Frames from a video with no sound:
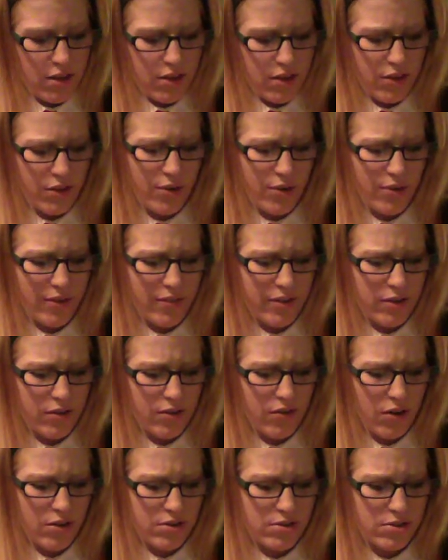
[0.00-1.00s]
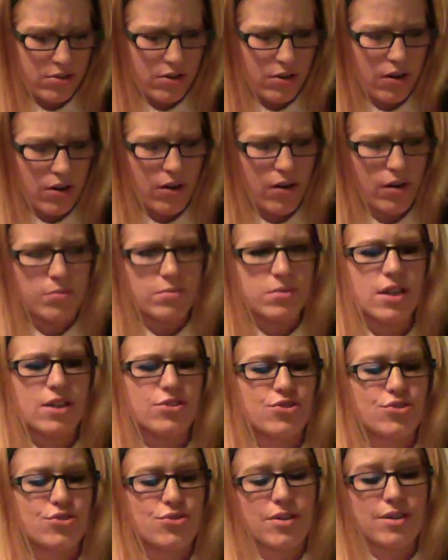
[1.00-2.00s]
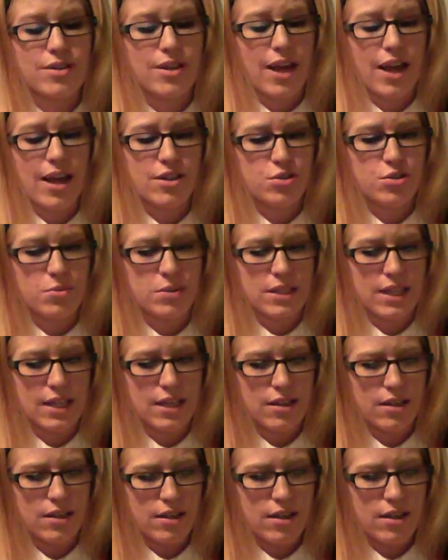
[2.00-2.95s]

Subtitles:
The Griffin crossed her arms and shrugged casually.